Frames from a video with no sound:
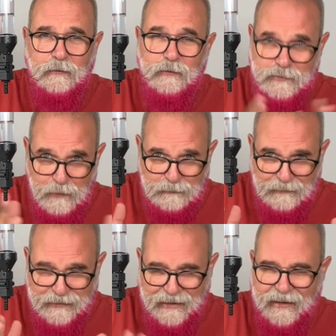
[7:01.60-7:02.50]

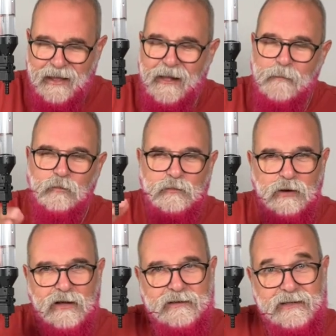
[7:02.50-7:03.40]
drops, okay?
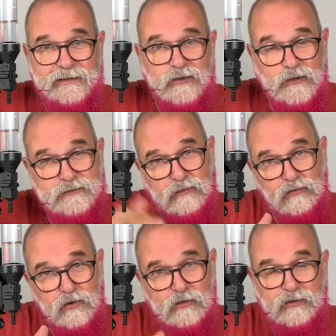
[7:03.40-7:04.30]
But it goes
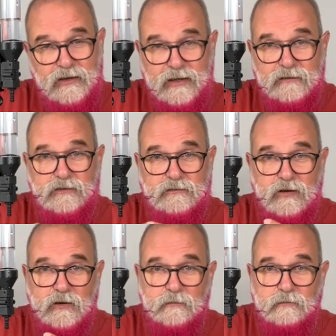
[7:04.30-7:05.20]
through, so it gives
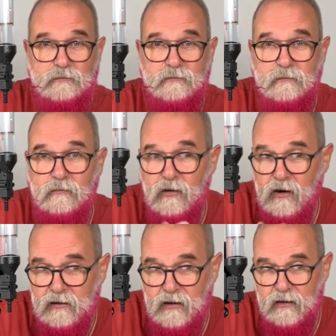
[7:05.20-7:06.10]

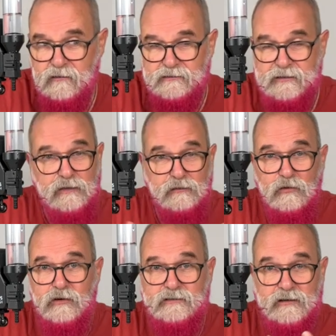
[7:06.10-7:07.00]

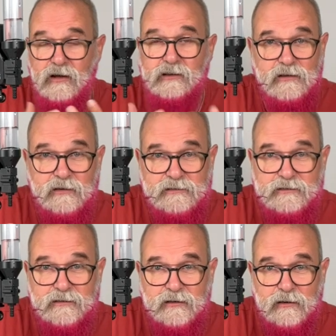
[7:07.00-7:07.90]
see-through, it's a lot
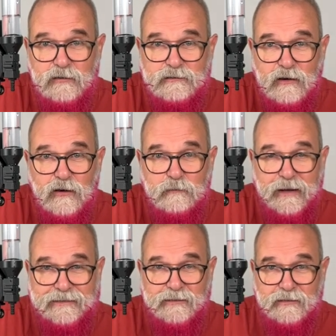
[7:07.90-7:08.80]
nicer, it looks a lot
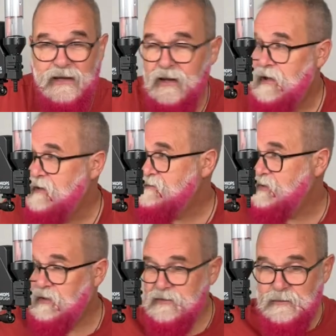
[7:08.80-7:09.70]
better, okay?
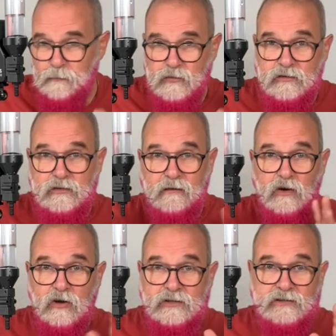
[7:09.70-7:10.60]
So it's important to
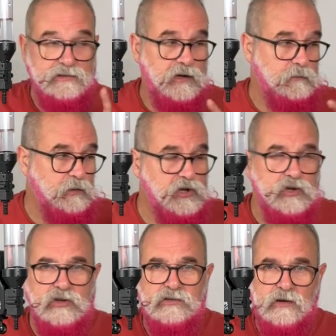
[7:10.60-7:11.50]
have on each side, but you
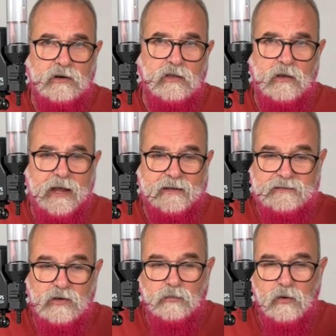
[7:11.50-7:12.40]
could use another
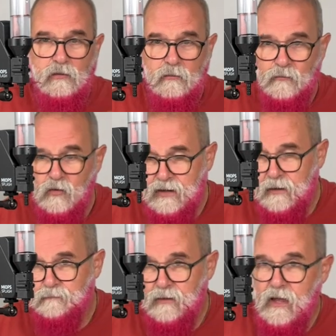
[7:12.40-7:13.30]
lens, no problem, okay?